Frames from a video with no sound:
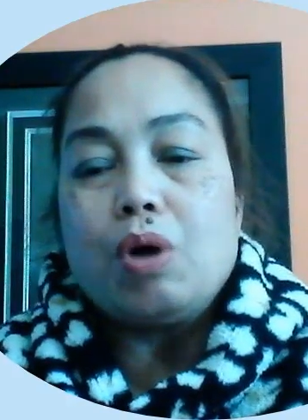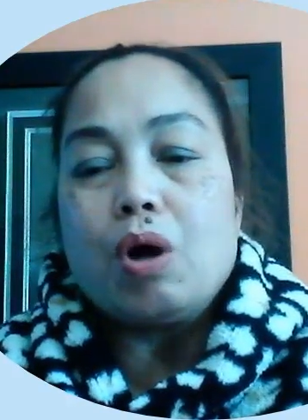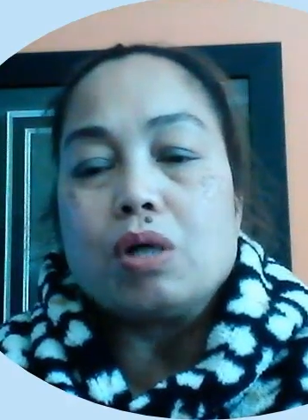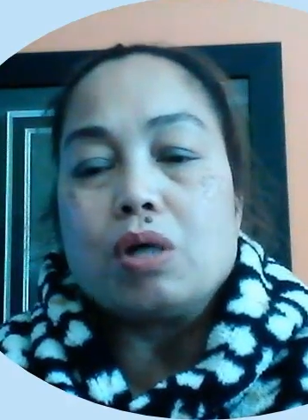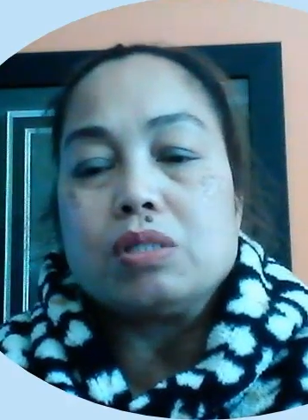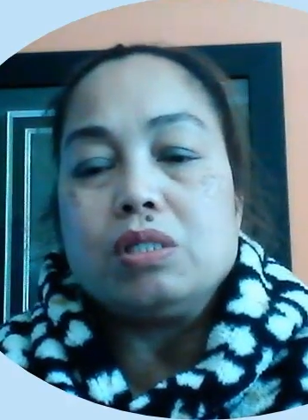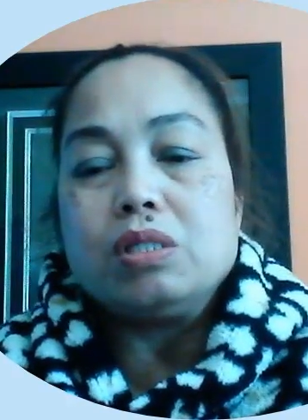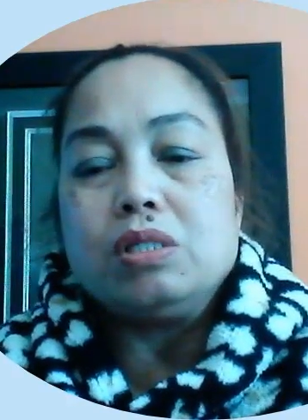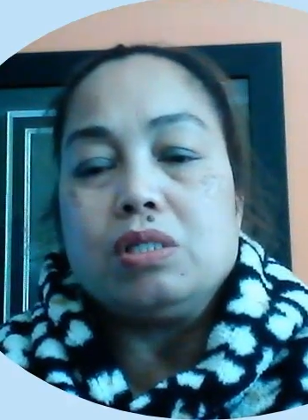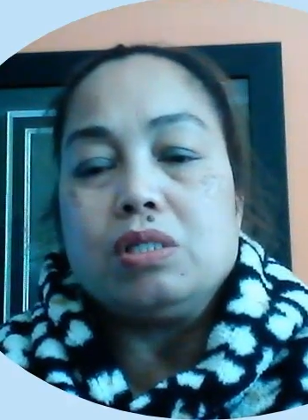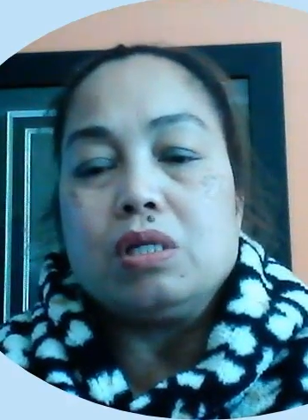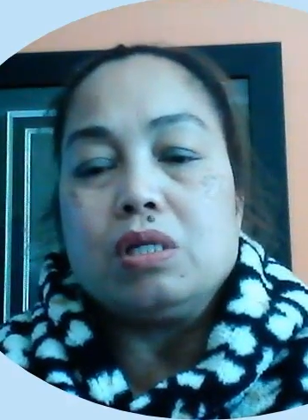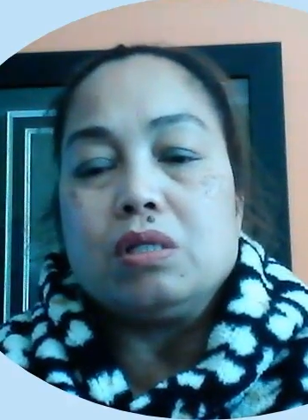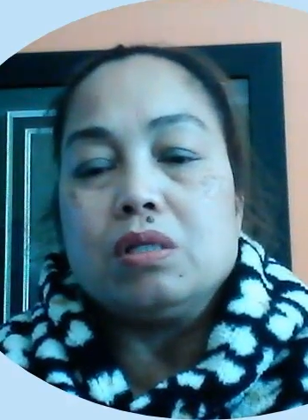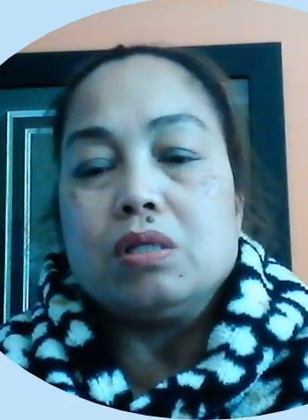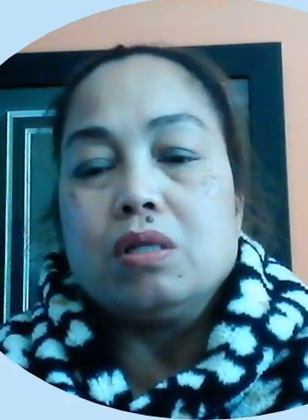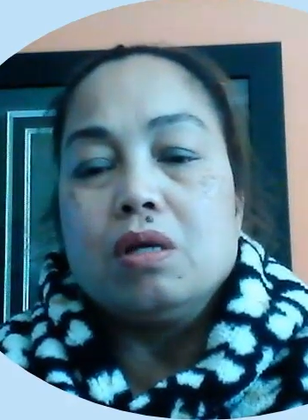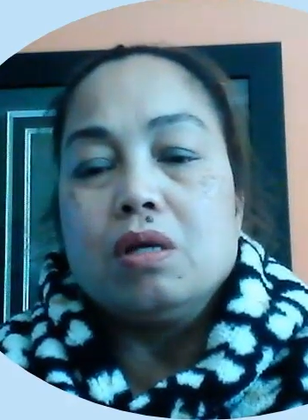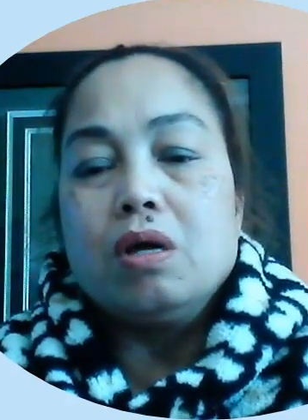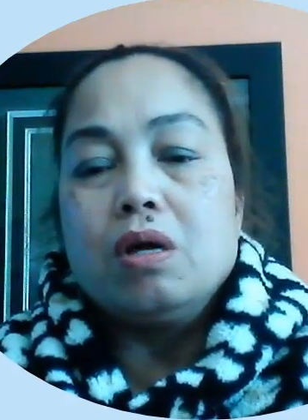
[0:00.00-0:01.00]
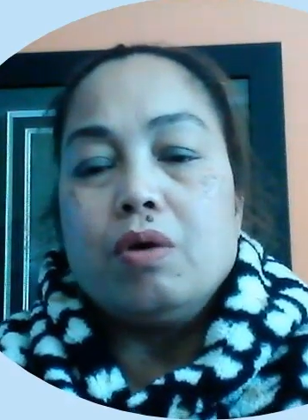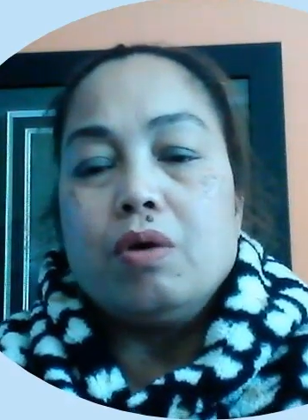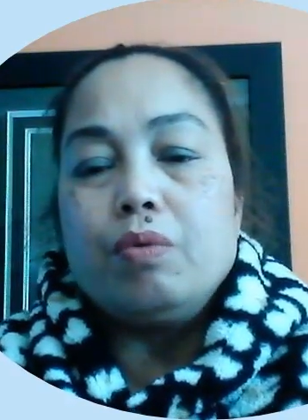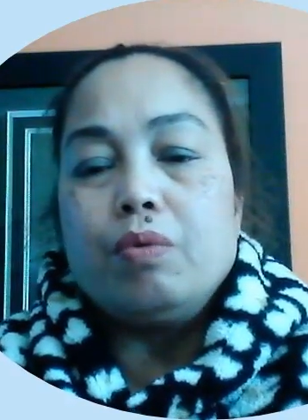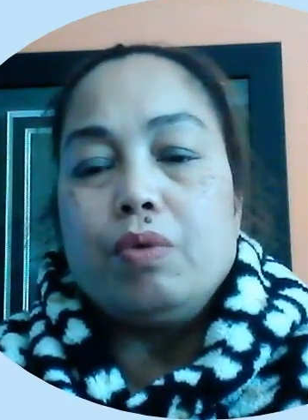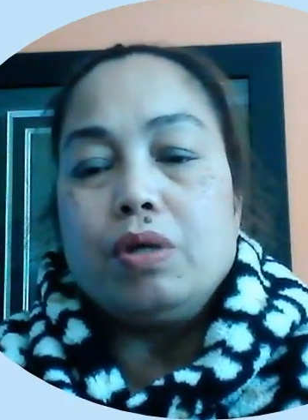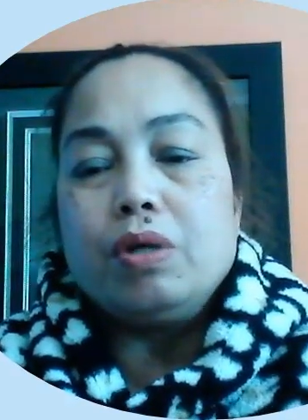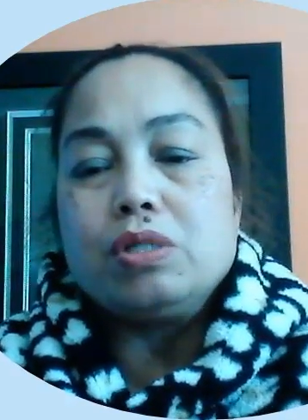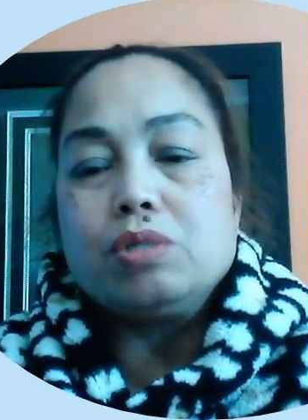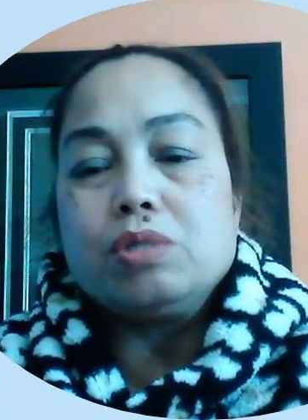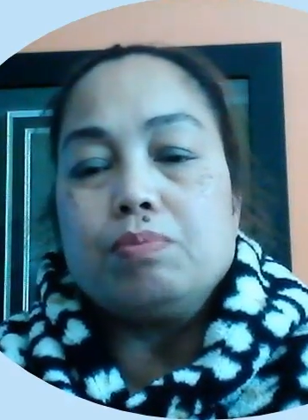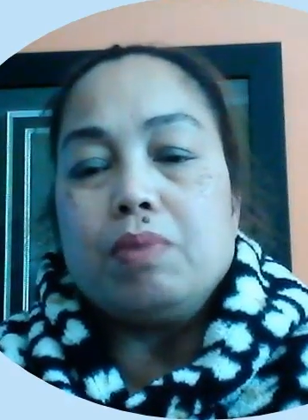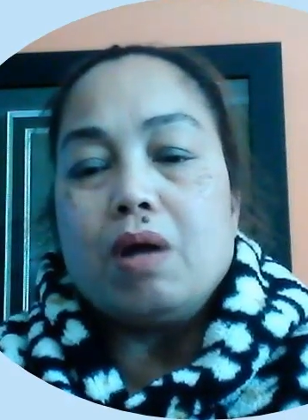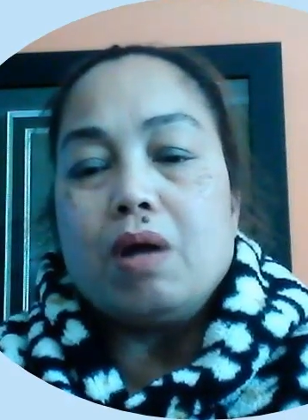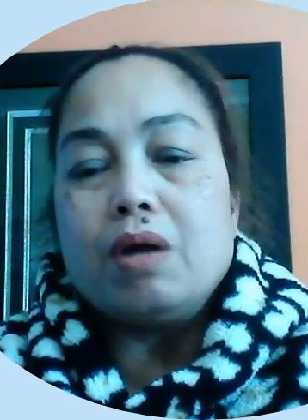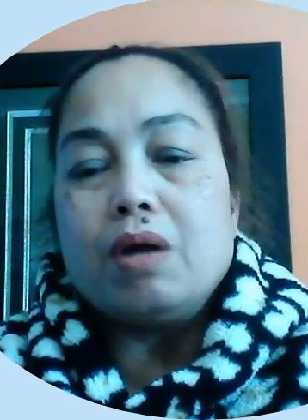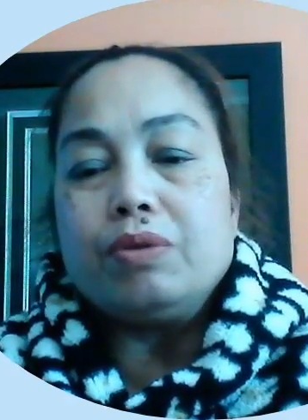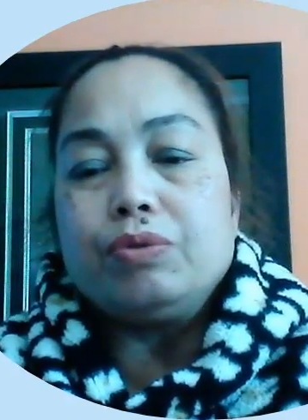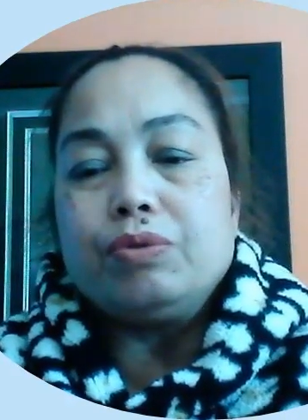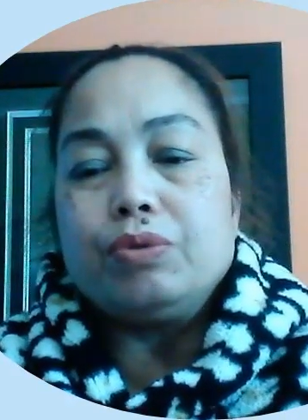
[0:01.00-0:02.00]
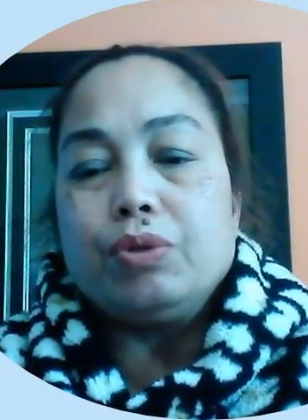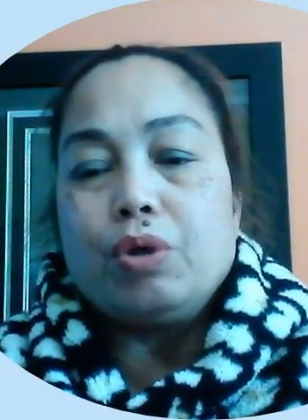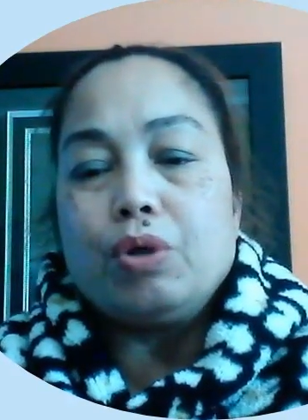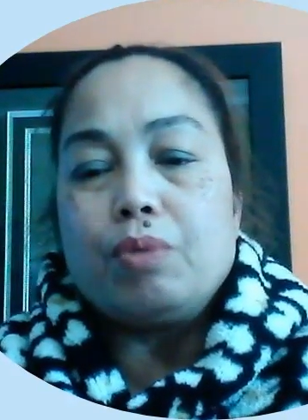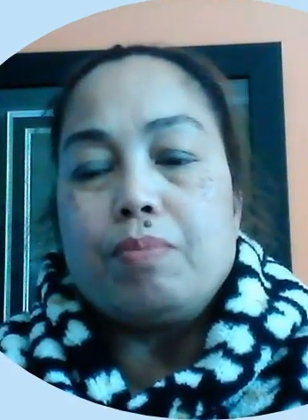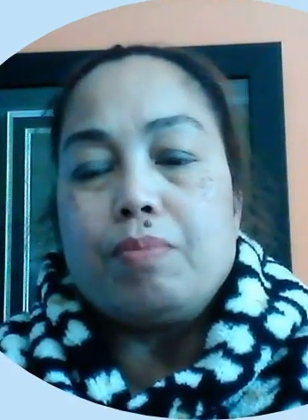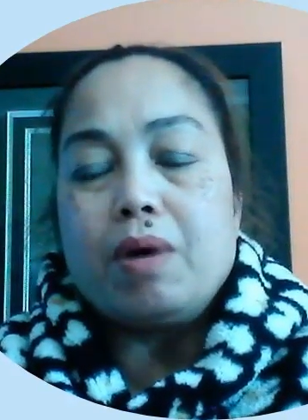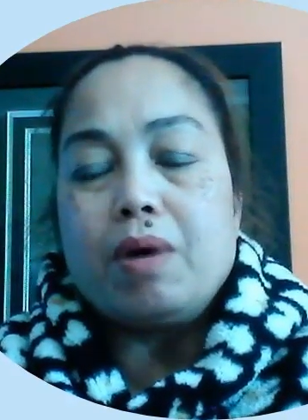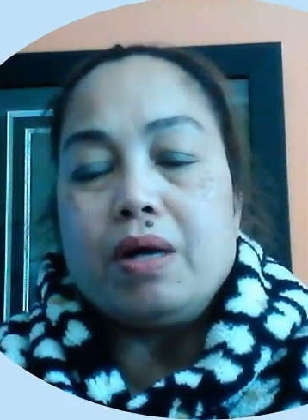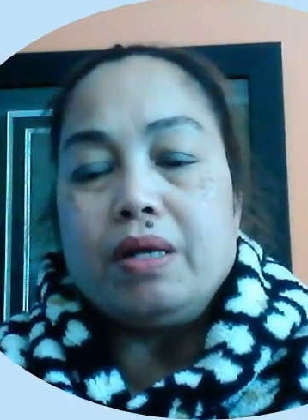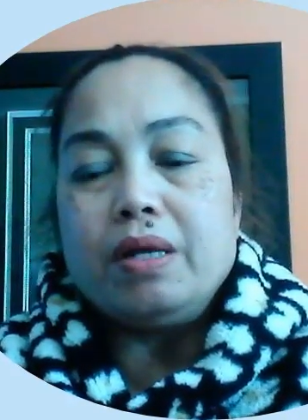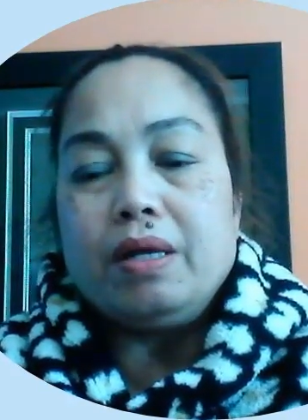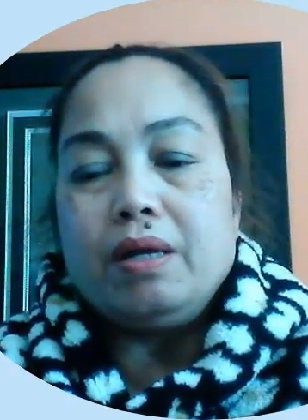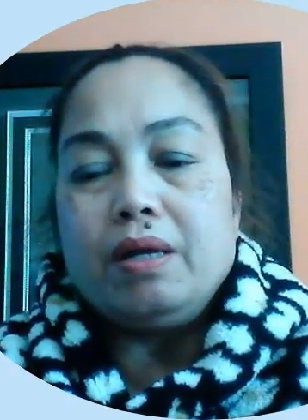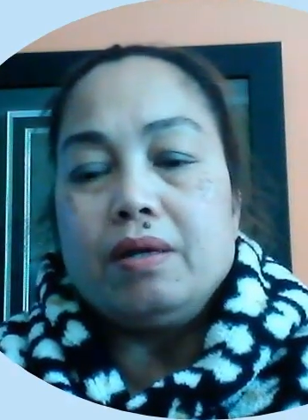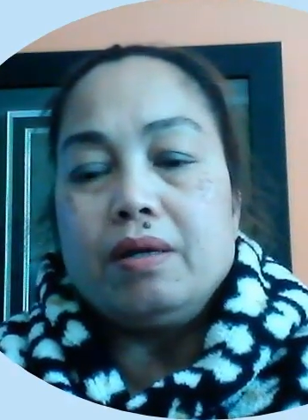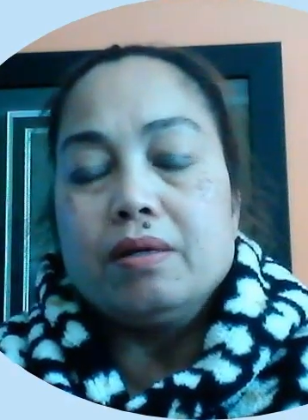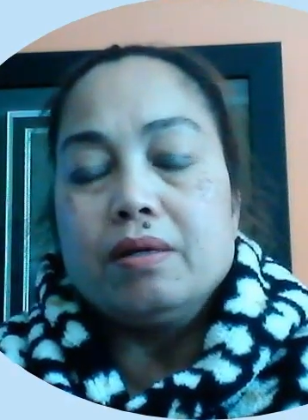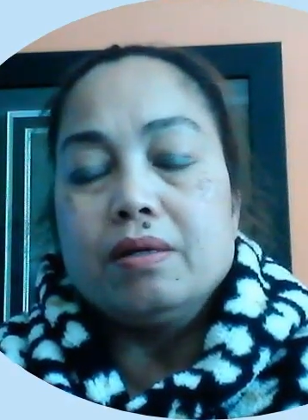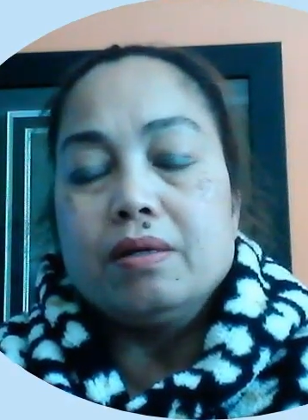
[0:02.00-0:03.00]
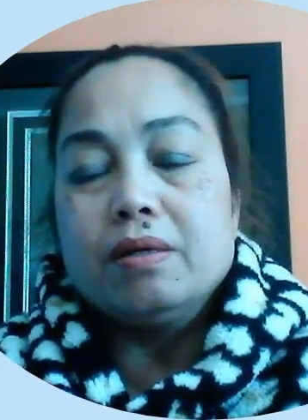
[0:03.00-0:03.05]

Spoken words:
oxygen-rich blood to your body.